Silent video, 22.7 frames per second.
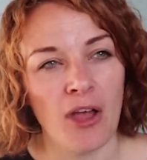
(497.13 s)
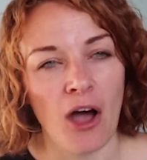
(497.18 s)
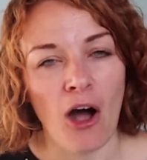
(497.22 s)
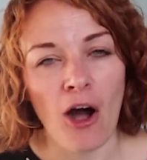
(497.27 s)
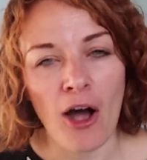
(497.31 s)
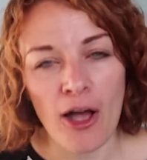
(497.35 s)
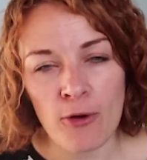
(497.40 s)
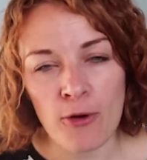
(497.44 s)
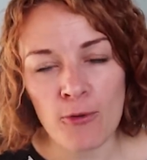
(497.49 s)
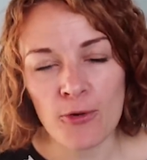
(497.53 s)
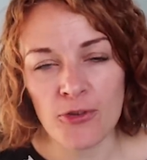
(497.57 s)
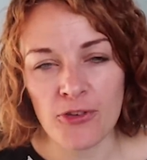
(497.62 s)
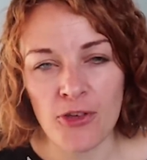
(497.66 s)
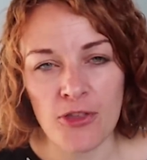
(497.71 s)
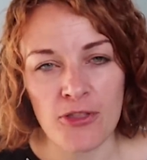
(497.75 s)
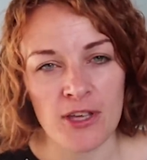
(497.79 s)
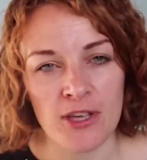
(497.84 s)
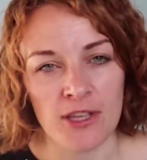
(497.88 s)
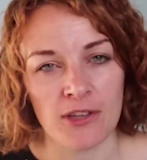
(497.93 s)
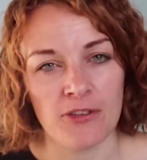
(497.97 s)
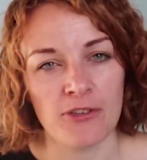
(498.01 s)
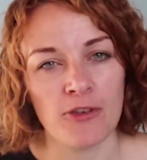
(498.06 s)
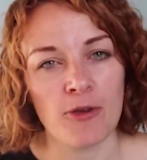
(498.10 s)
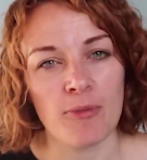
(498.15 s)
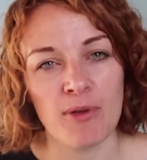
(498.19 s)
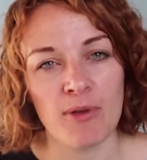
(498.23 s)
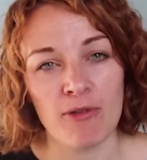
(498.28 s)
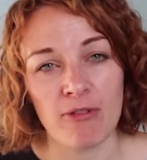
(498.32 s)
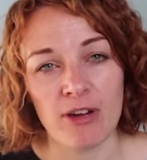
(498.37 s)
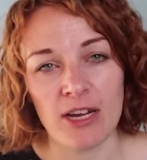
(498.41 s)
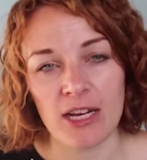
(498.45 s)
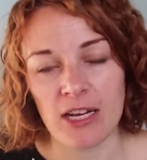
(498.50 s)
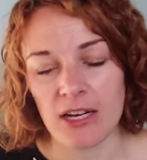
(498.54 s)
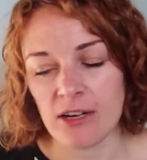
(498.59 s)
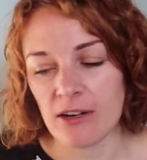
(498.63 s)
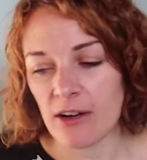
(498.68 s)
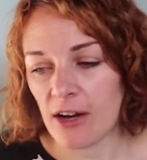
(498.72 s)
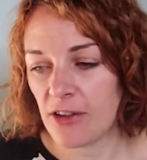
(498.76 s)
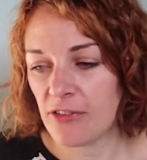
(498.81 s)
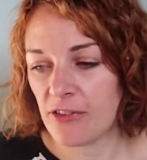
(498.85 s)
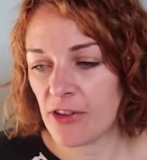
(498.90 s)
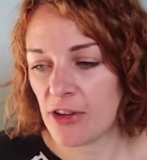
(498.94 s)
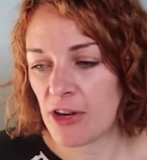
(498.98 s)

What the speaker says: I also think this could be really nice.